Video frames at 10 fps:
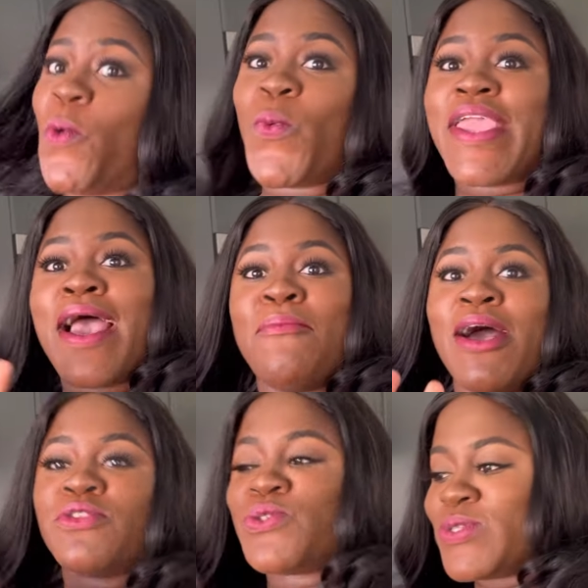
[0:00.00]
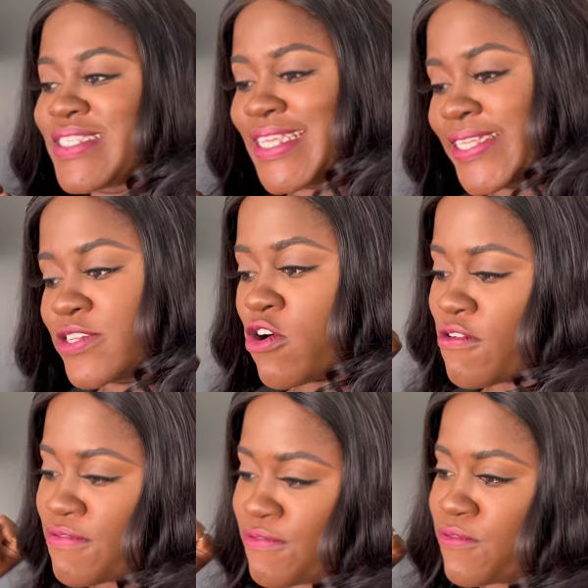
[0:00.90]
We are about to set
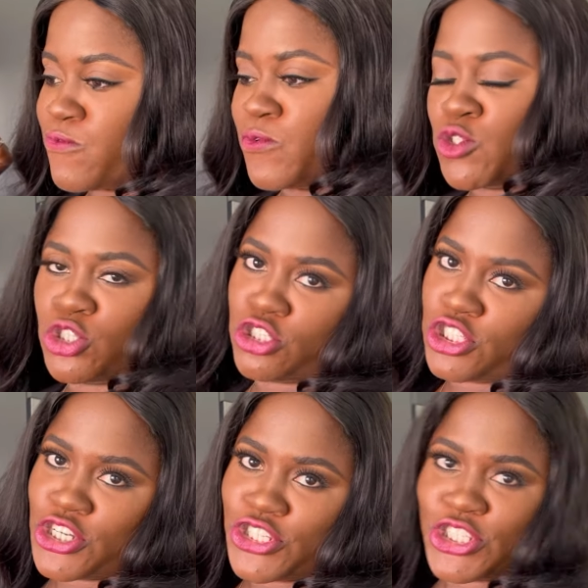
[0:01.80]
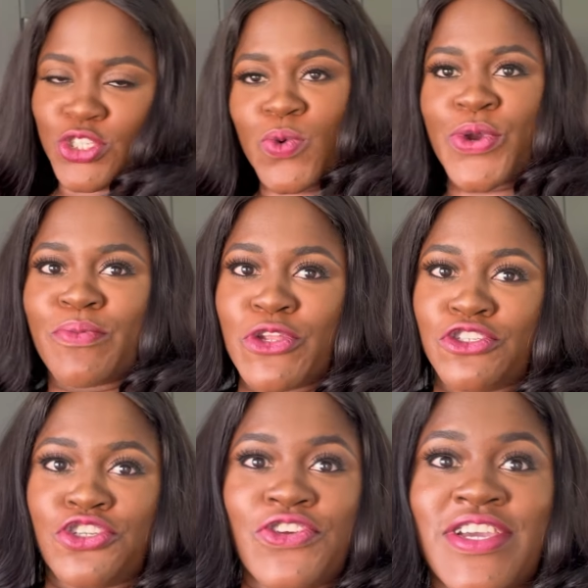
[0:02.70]
off to church. Don't worry, I'm gonna
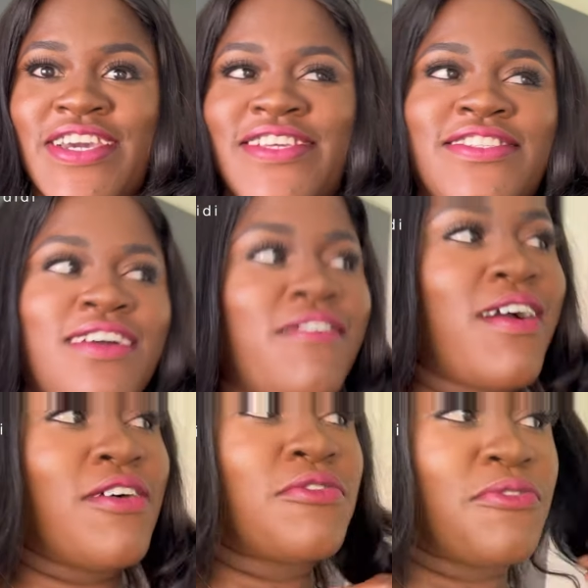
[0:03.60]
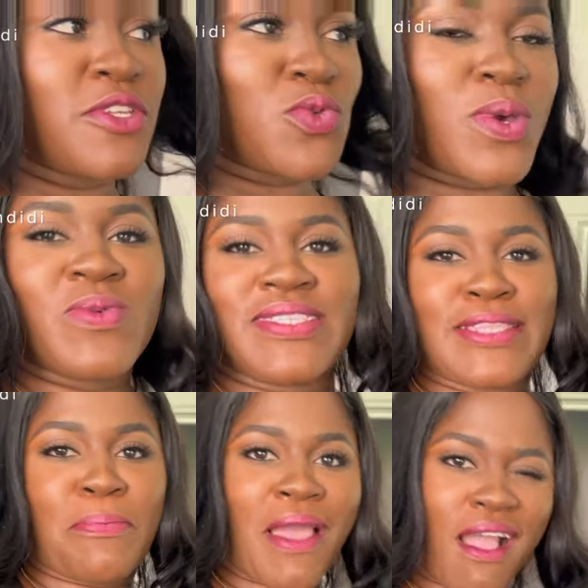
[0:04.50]
show you guys our outfits when we
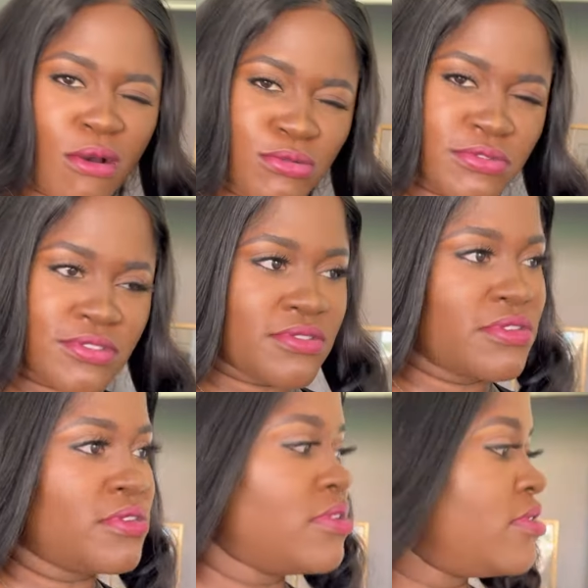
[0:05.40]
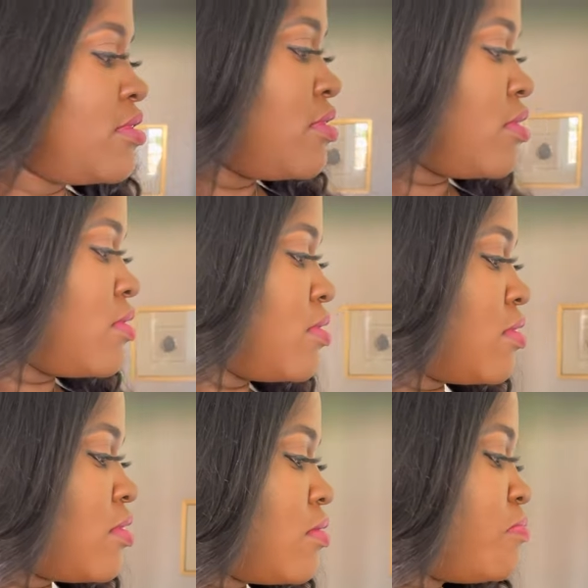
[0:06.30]
step out.
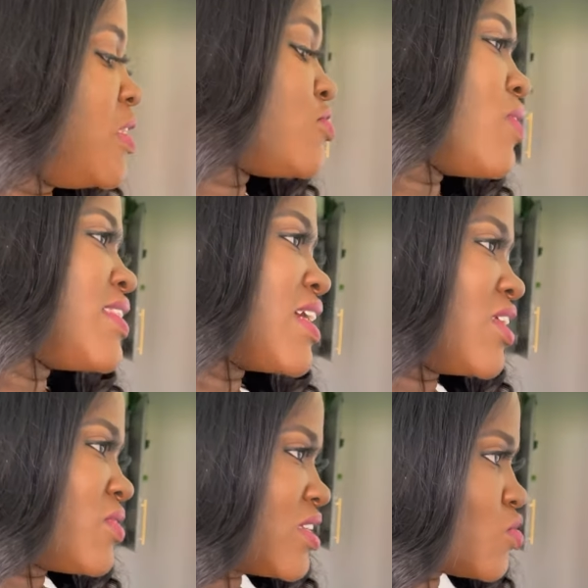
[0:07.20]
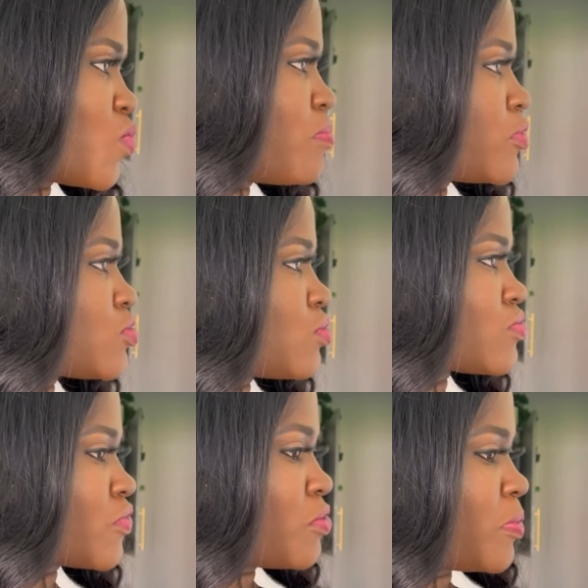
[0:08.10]
Please go and take another sock. We bought socks
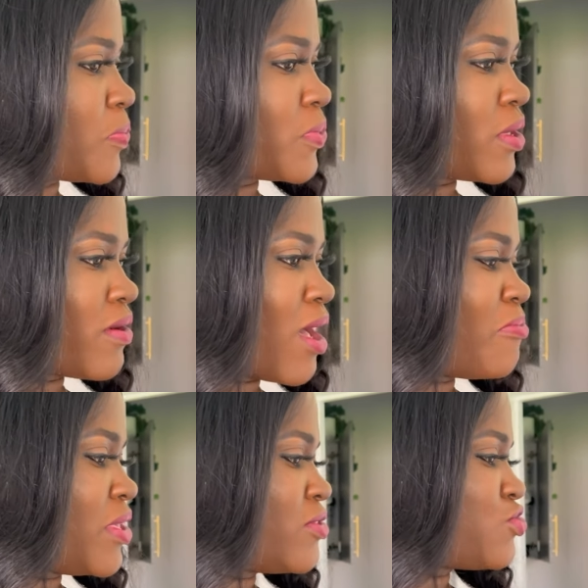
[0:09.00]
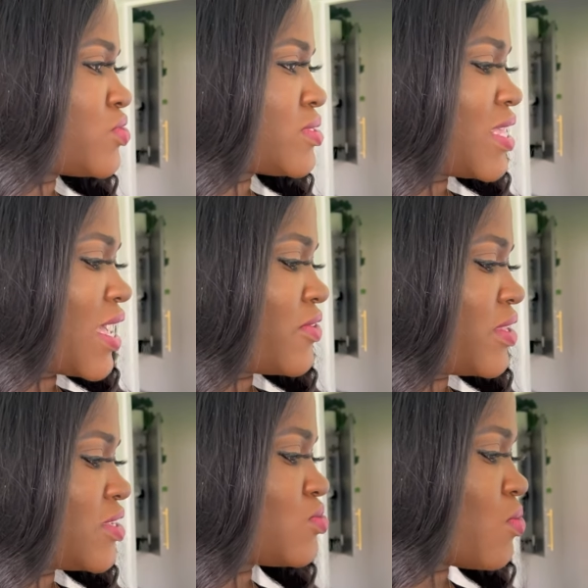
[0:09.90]
for each people now. I mean, just take
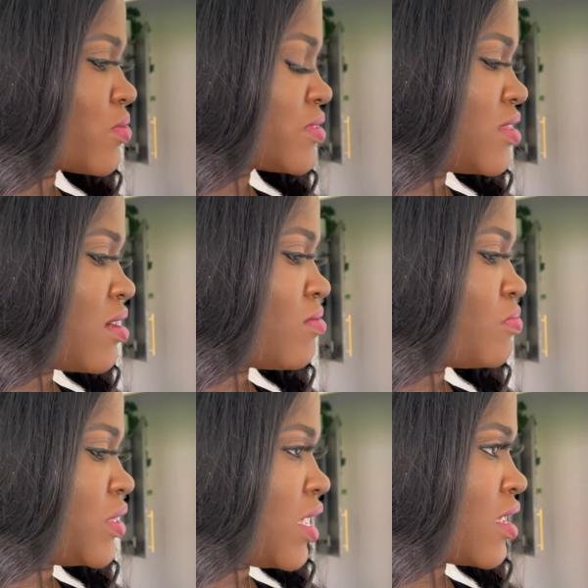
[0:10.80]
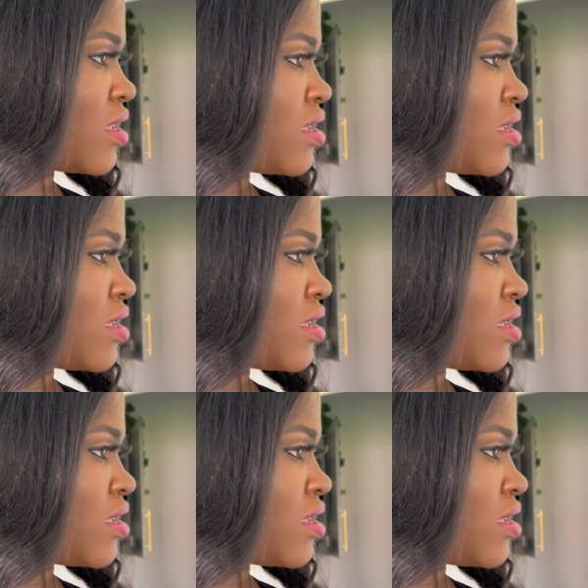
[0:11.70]
another socks now, Mona.